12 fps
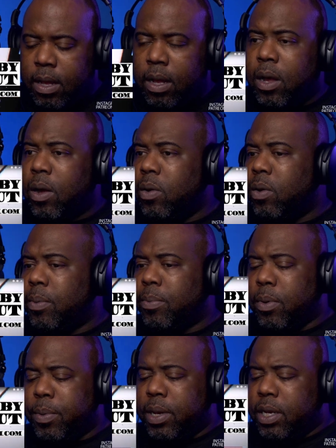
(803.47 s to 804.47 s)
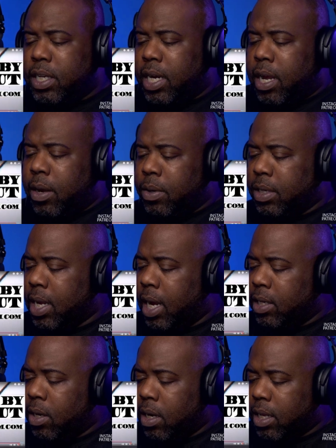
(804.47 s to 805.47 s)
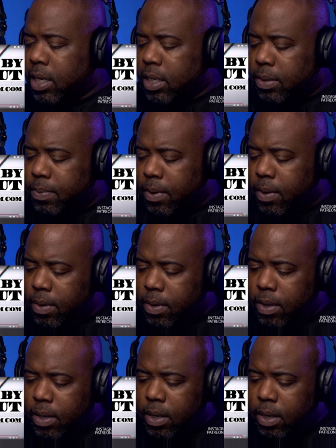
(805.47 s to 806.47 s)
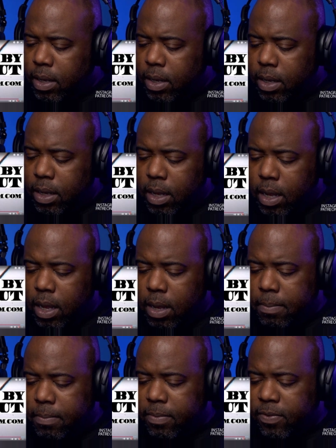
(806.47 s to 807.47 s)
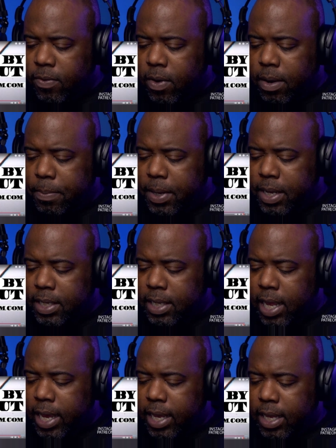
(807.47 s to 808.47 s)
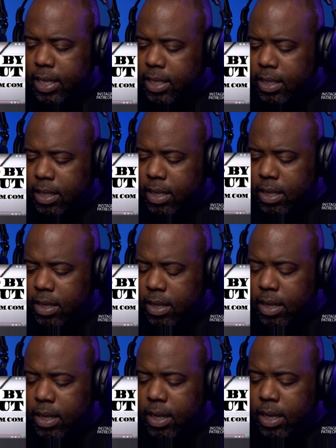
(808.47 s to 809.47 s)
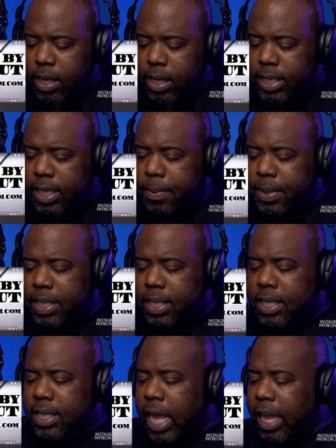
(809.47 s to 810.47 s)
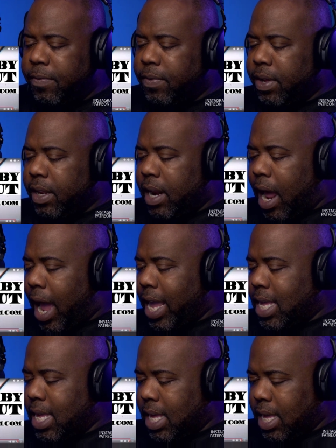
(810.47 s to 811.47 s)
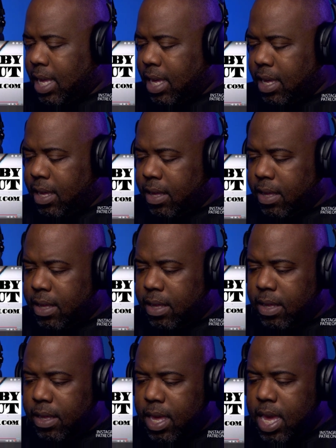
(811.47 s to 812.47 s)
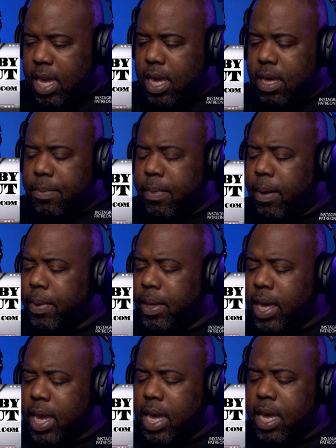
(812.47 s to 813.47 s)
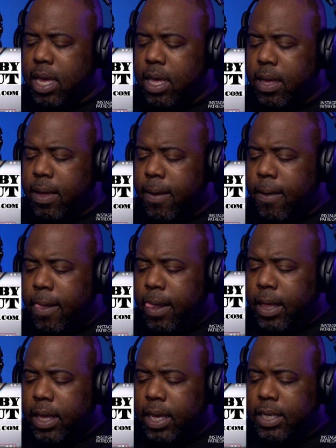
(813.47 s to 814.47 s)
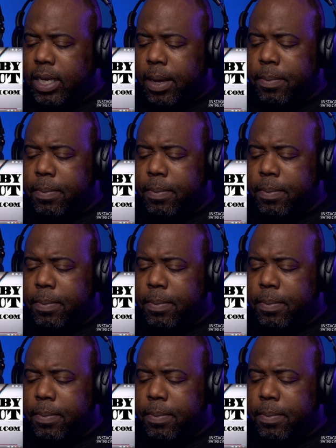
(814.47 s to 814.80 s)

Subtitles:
Hold on, bro. We're going to check out who this guy talking is, bro. Before, because, like, his name is David Icke. David Icke is a